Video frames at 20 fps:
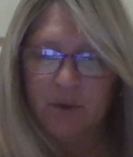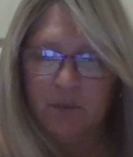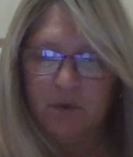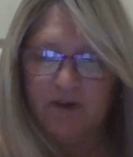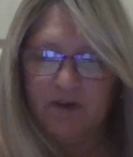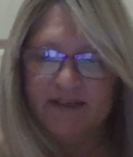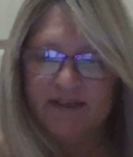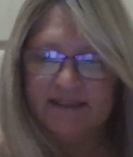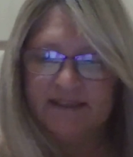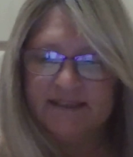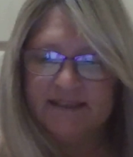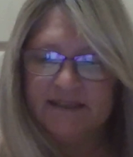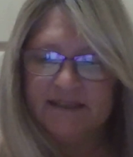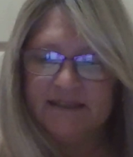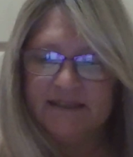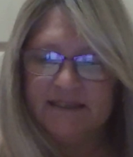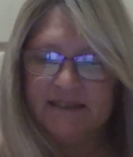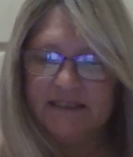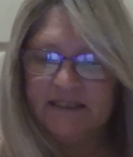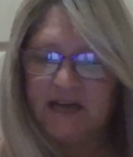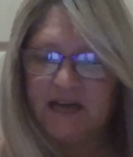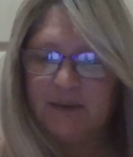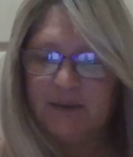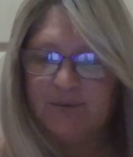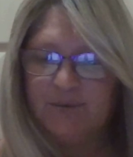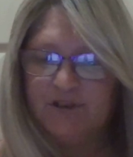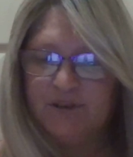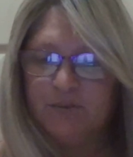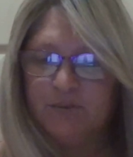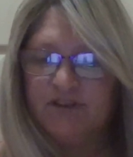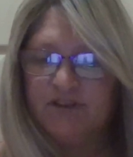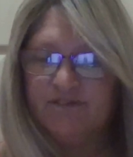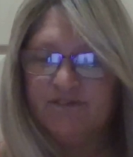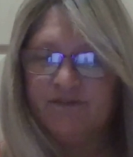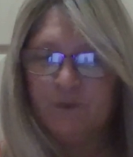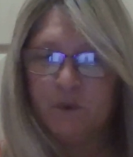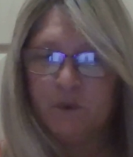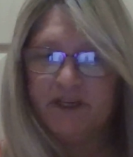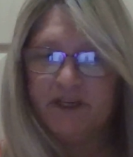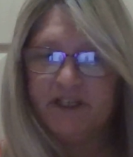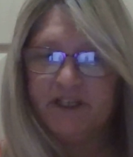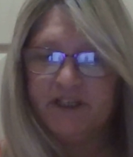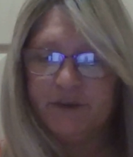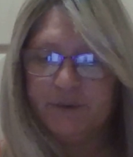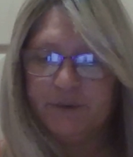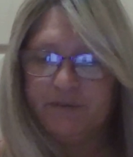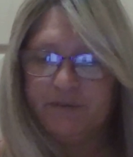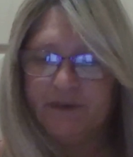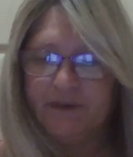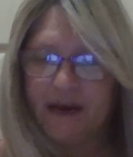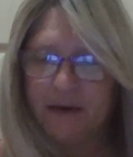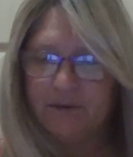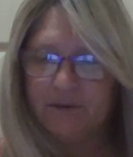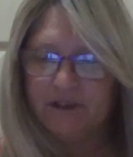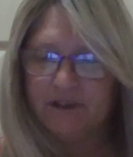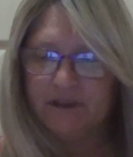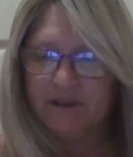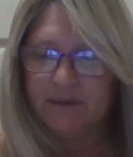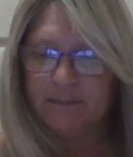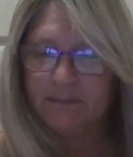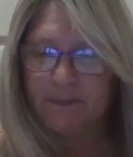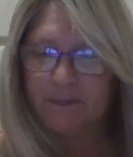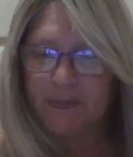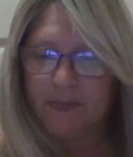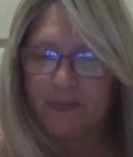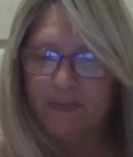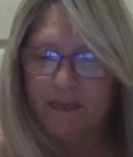while they said the adoption was $42,000.